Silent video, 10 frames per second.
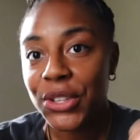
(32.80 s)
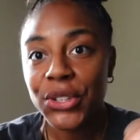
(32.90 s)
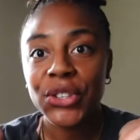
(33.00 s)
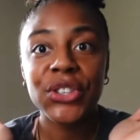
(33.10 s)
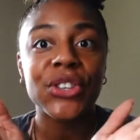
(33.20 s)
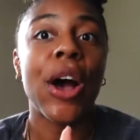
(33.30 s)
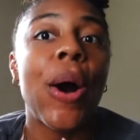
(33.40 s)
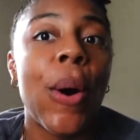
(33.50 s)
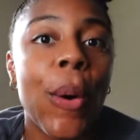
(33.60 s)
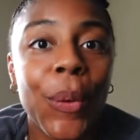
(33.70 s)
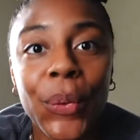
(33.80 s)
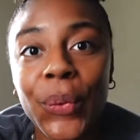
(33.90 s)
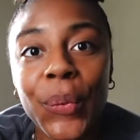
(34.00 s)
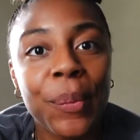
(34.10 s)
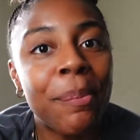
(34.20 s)

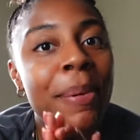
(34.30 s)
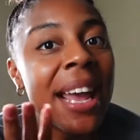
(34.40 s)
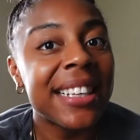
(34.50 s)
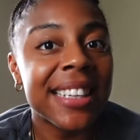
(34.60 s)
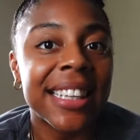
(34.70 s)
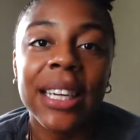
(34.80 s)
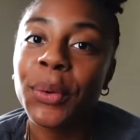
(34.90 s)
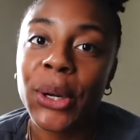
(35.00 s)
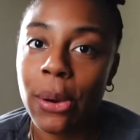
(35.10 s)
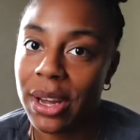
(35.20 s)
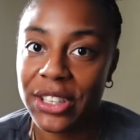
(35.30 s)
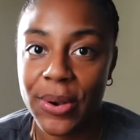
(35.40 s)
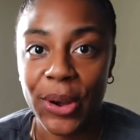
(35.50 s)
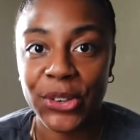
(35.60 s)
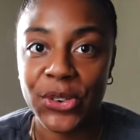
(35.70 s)
so basically we're going to
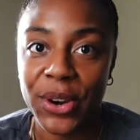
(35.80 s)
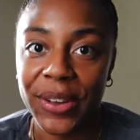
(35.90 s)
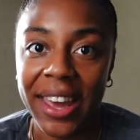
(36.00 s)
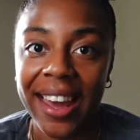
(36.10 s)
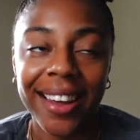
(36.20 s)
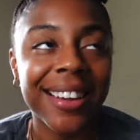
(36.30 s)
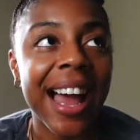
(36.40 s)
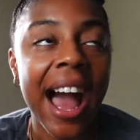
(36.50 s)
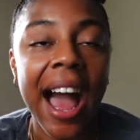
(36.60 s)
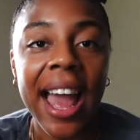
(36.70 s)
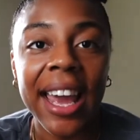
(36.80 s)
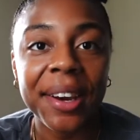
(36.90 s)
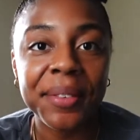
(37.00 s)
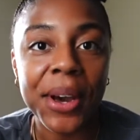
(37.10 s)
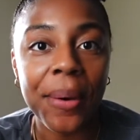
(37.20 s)
Australia. I
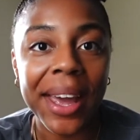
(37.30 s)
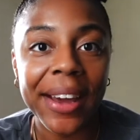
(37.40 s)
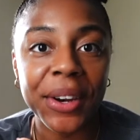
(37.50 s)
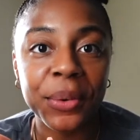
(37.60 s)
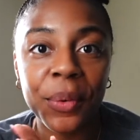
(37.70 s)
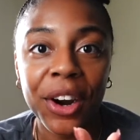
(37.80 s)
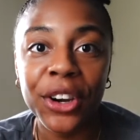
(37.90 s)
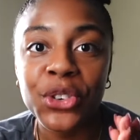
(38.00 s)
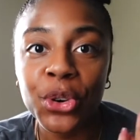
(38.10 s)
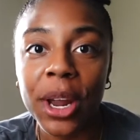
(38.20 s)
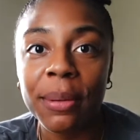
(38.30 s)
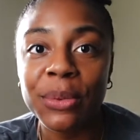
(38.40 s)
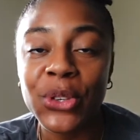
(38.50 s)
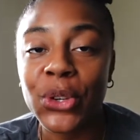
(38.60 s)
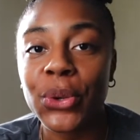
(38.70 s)
am going on a work trip
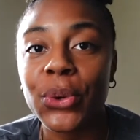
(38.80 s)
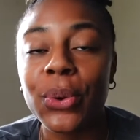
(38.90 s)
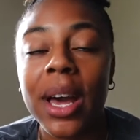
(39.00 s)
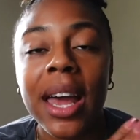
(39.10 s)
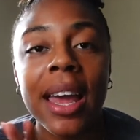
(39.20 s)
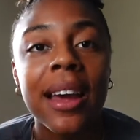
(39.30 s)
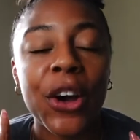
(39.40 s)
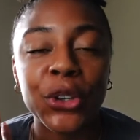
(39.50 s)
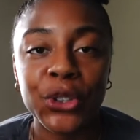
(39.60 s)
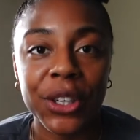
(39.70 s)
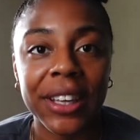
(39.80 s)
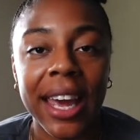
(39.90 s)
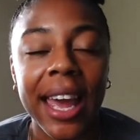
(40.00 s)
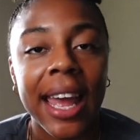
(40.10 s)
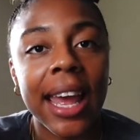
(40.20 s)
to
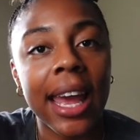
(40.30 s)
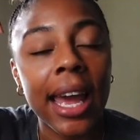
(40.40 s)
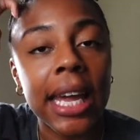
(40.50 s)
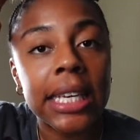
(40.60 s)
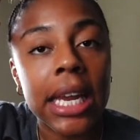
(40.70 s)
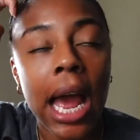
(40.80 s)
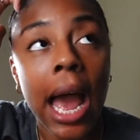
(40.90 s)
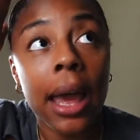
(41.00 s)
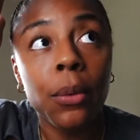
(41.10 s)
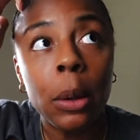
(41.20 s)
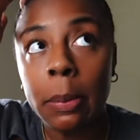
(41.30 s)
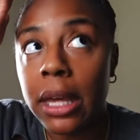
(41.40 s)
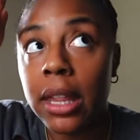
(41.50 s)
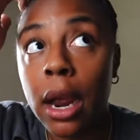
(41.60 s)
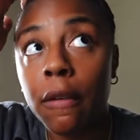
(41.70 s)
Australia and I will
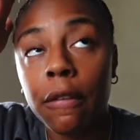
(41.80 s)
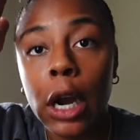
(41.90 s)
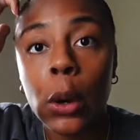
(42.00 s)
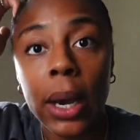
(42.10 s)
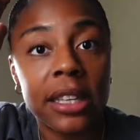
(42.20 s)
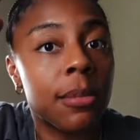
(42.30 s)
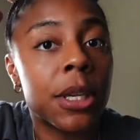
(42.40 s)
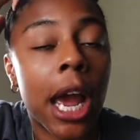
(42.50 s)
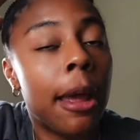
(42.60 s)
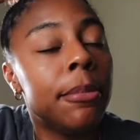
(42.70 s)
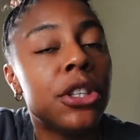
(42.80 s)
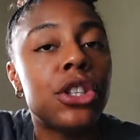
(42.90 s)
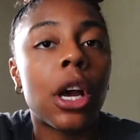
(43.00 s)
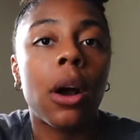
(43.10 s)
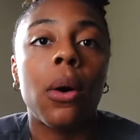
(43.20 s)
be there for quite some time.
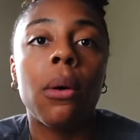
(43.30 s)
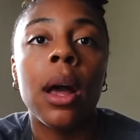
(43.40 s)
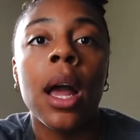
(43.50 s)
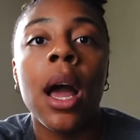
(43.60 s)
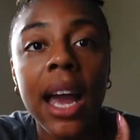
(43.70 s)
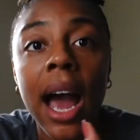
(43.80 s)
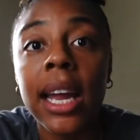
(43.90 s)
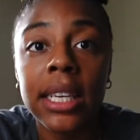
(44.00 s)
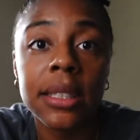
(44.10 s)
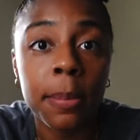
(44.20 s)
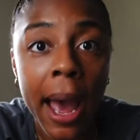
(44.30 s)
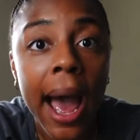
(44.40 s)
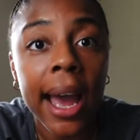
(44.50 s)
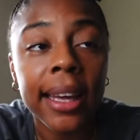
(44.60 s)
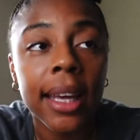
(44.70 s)
So I need to
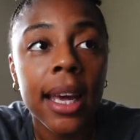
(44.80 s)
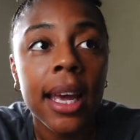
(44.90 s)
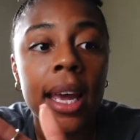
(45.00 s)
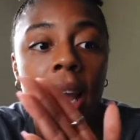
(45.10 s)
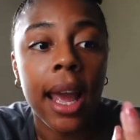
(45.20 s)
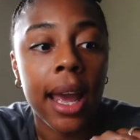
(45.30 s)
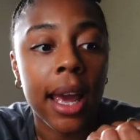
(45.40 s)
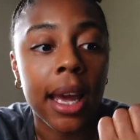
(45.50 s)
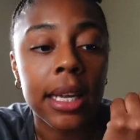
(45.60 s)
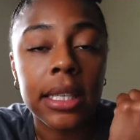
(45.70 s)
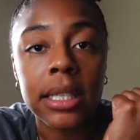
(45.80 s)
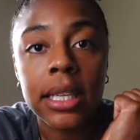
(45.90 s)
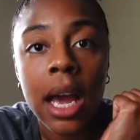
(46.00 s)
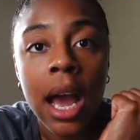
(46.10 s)
pack and